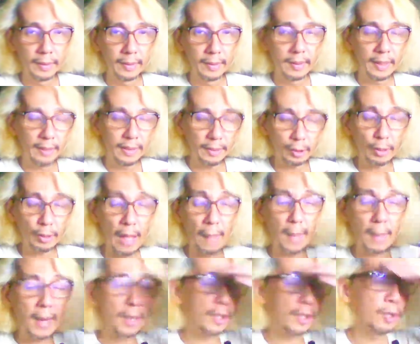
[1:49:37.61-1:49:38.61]
Yeah, so, tama
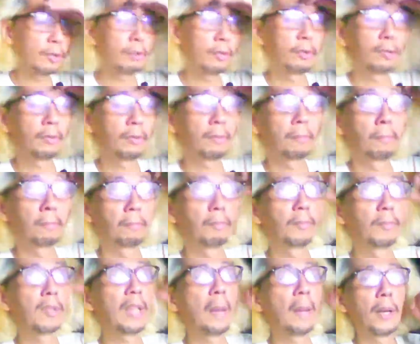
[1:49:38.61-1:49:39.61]
lang yung
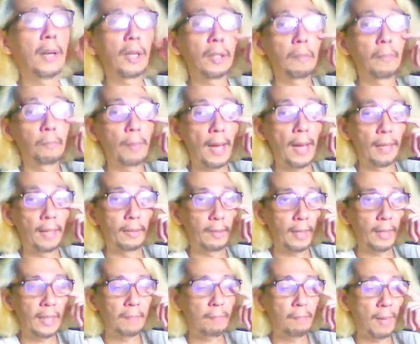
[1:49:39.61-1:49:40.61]
plot.
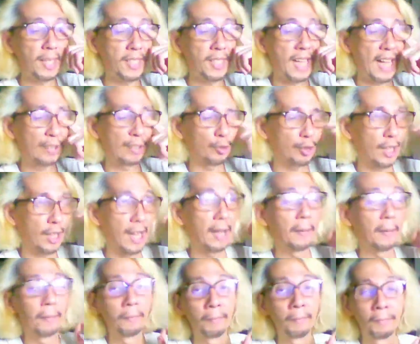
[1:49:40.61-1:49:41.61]
Okay? Planchado siya.
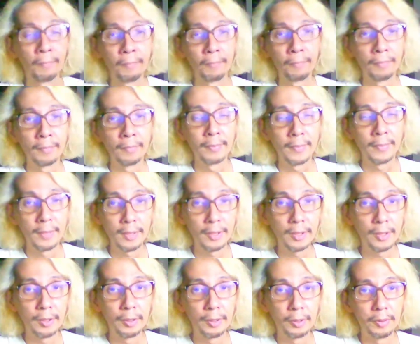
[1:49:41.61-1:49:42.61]

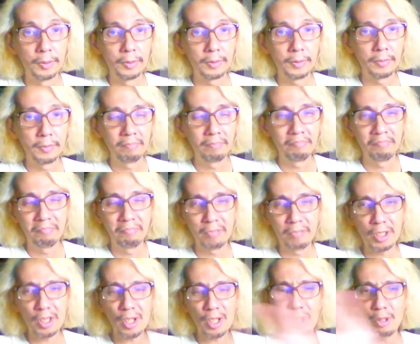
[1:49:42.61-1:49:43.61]
So, there's
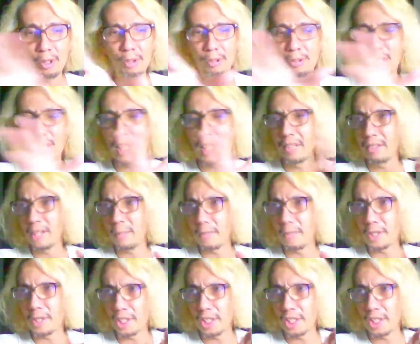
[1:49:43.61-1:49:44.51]
not much,